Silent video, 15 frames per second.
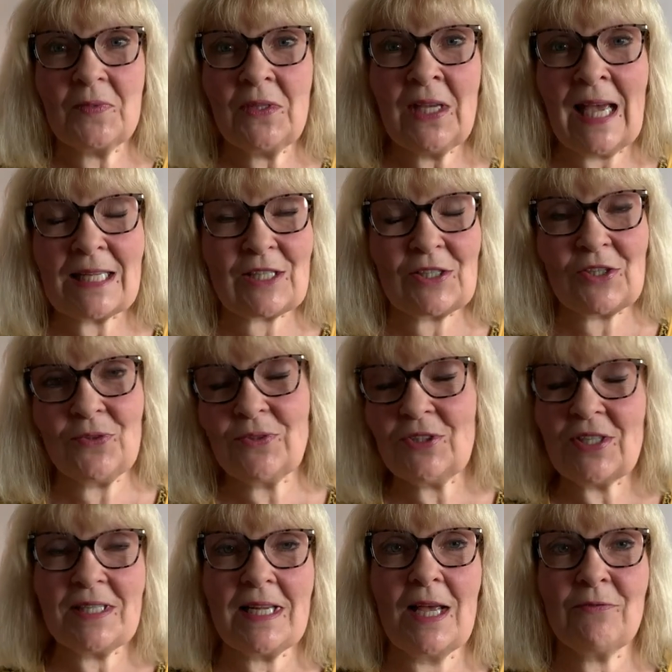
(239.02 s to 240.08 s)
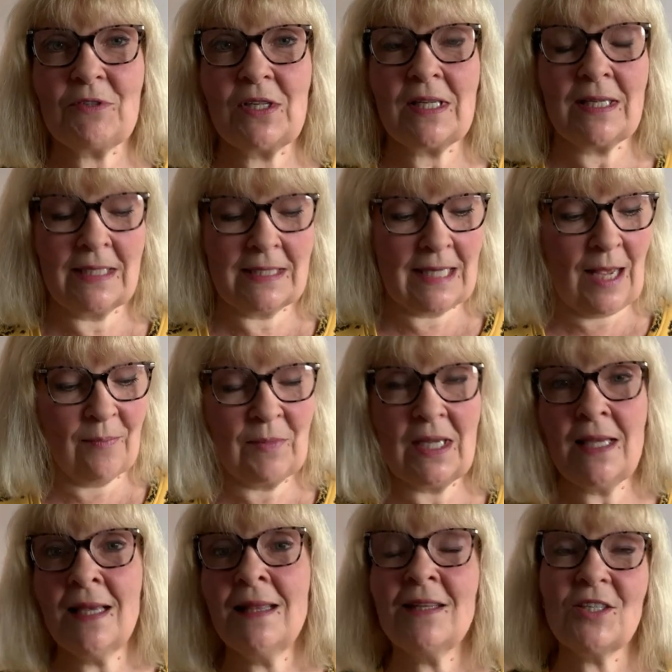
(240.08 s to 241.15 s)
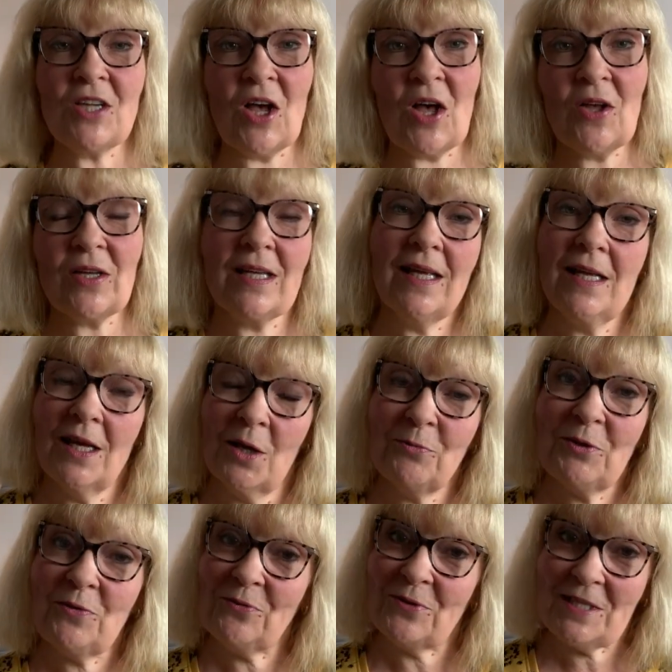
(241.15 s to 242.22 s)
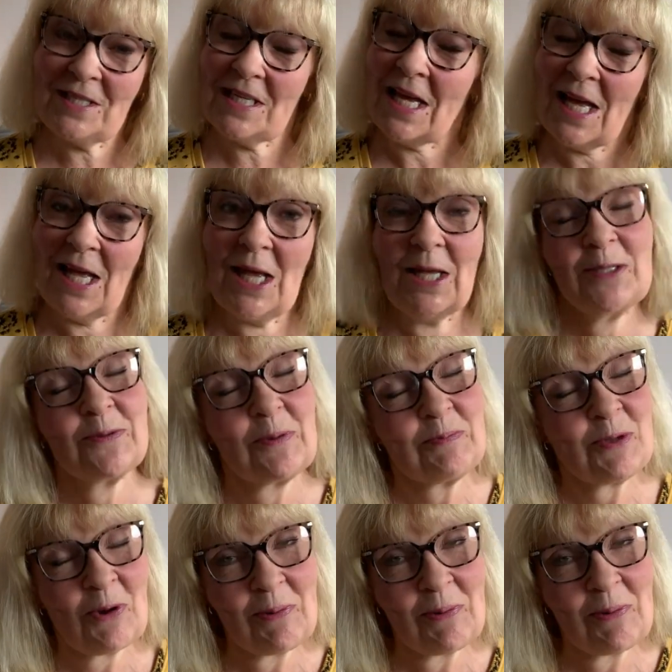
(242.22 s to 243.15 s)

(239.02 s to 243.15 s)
yes, you'll just have to accept me in the dark and with frizzy hair, so I'm sorry